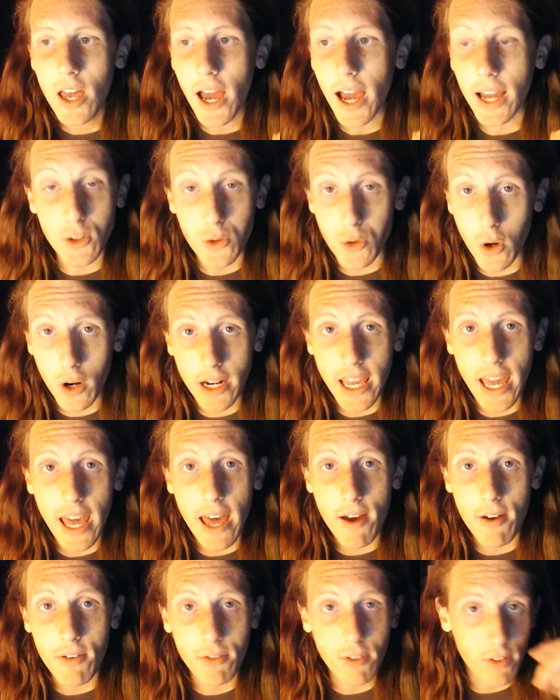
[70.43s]
I do already
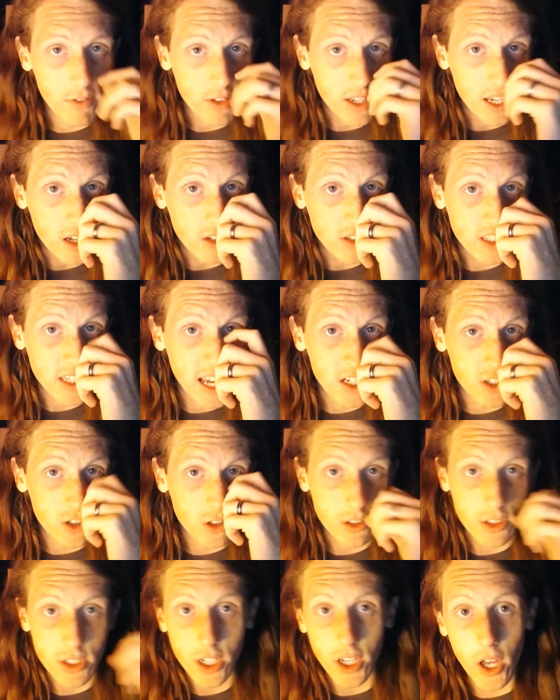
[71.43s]
have a video
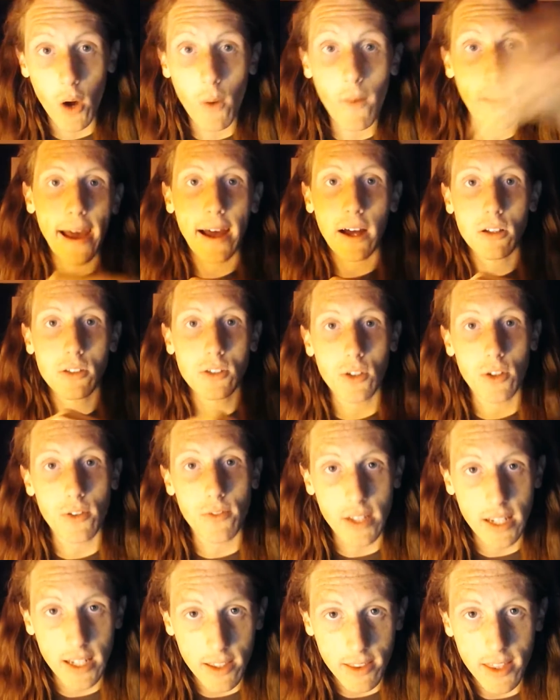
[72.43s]
scheduled to go out, so
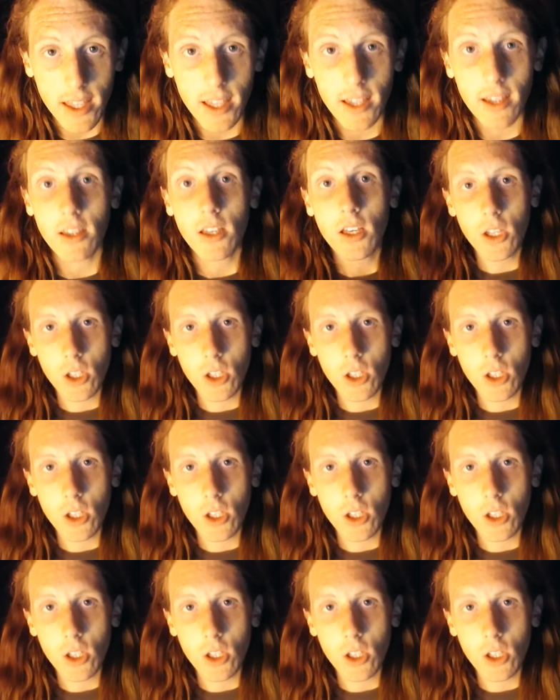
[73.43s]
if anything,